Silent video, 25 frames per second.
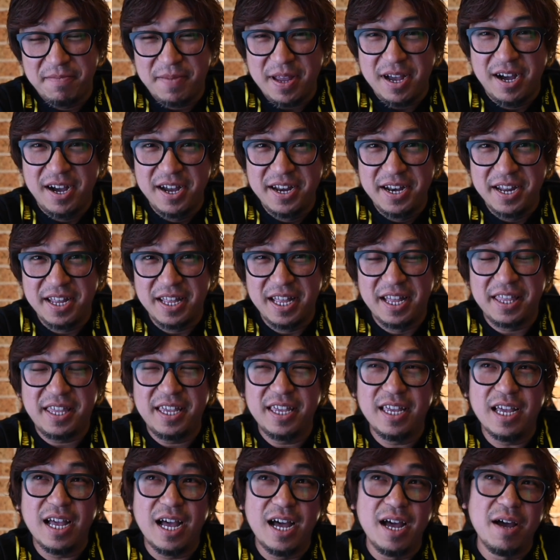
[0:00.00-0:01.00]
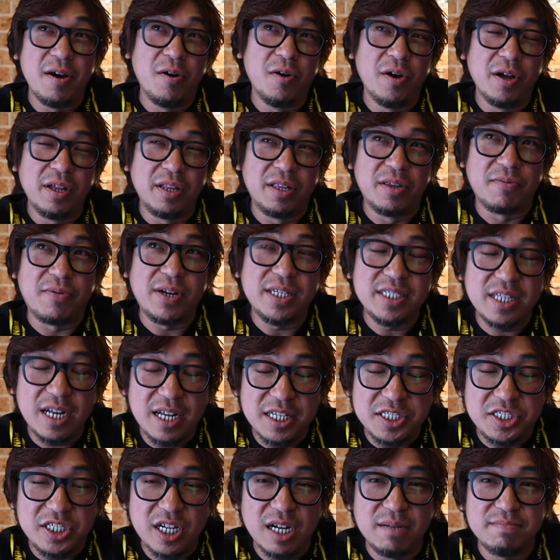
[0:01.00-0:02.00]
behind it. I think the reason
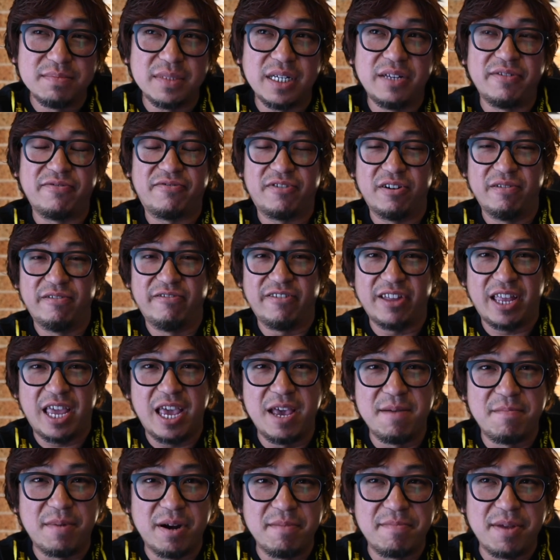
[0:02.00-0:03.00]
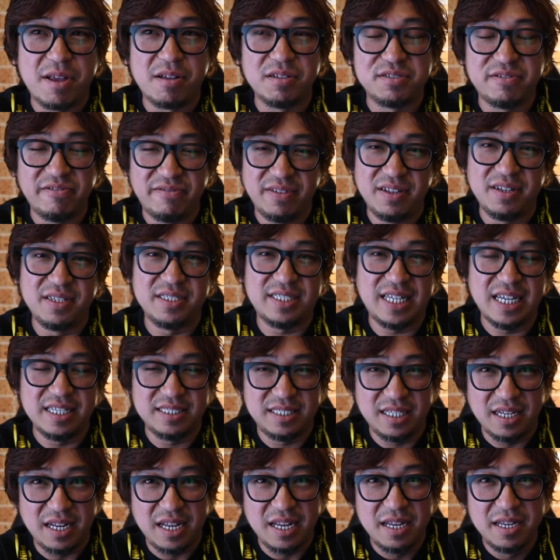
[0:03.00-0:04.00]
I jumped in front of the camera because of the
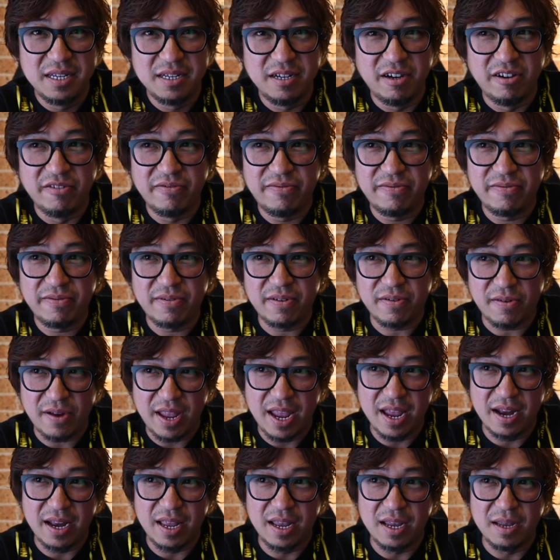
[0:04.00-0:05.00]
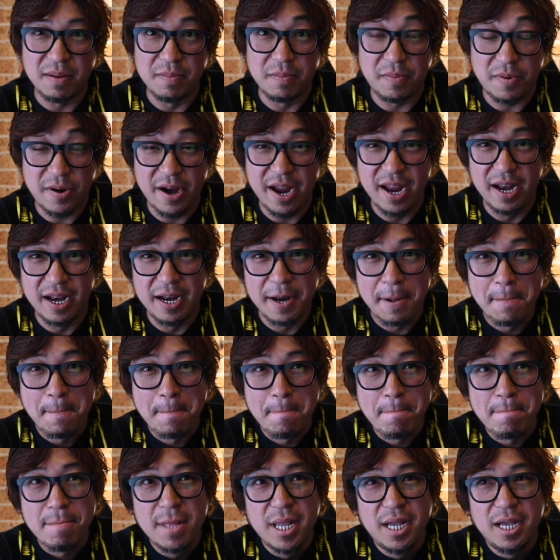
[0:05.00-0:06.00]
necessity of creating brand.
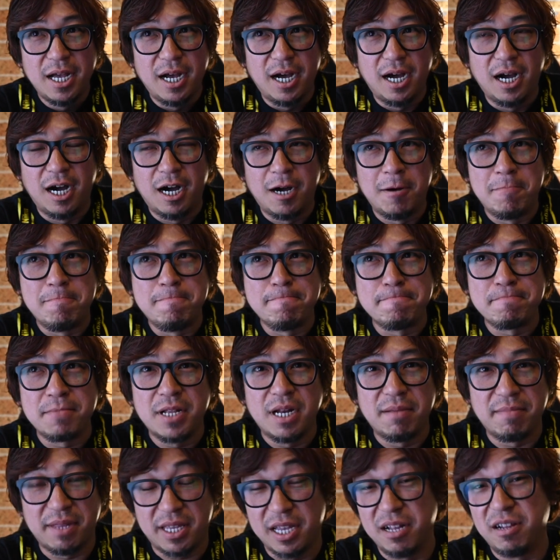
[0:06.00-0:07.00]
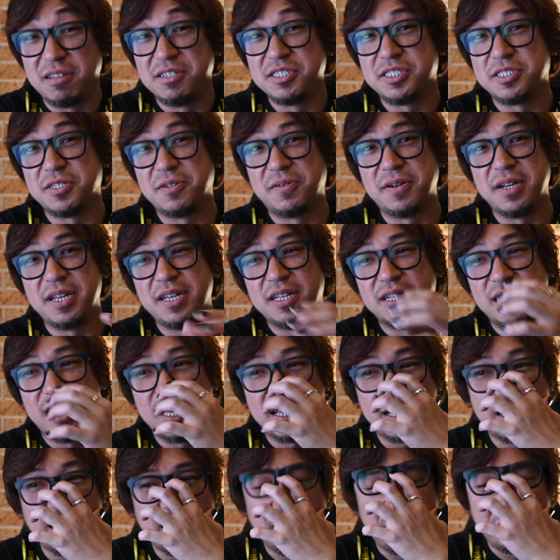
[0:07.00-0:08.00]
Let me tell you a story here.
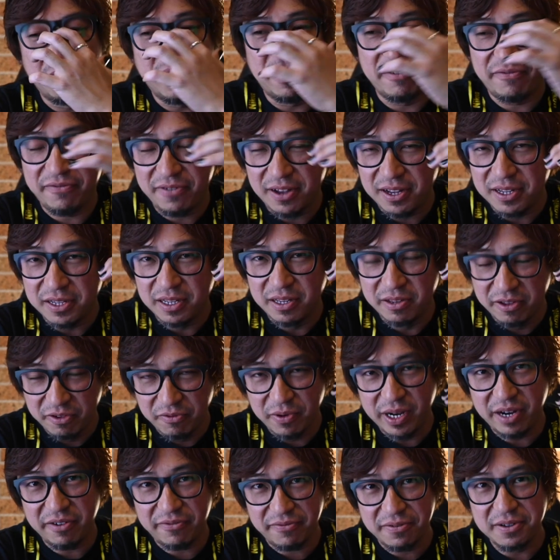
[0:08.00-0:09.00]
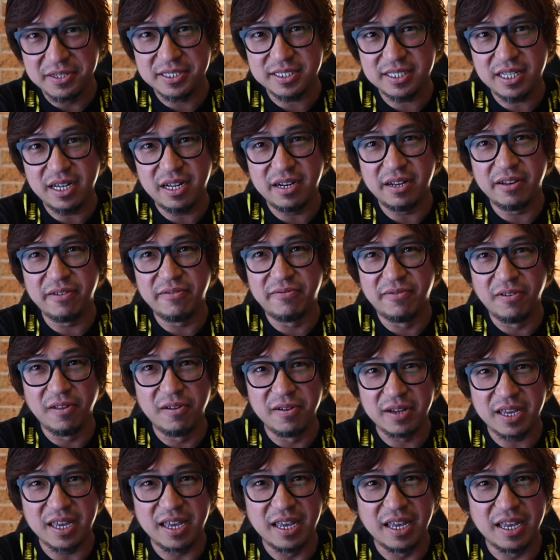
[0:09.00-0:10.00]
Like when I first started
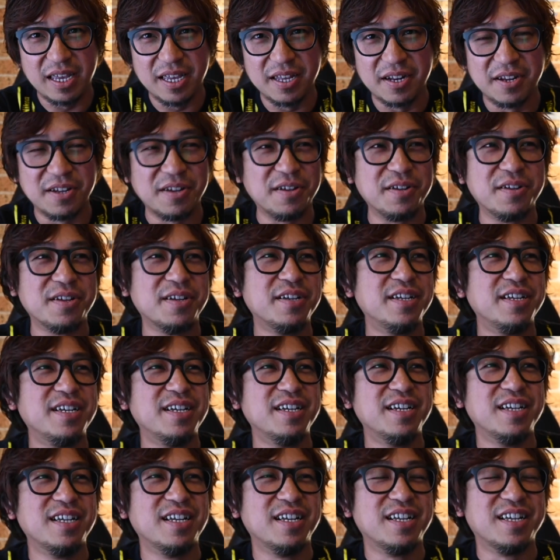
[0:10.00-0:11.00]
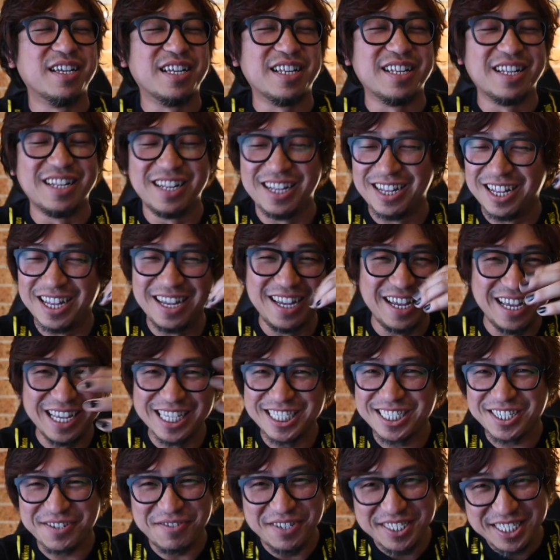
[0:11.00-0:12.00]
vlogging,
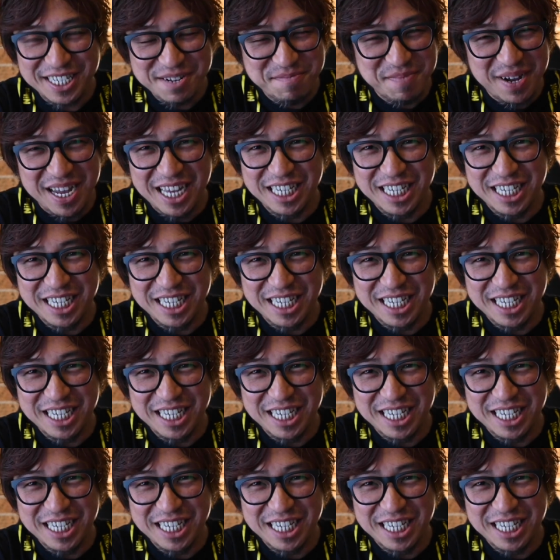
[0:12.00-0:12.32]
as Kristine, my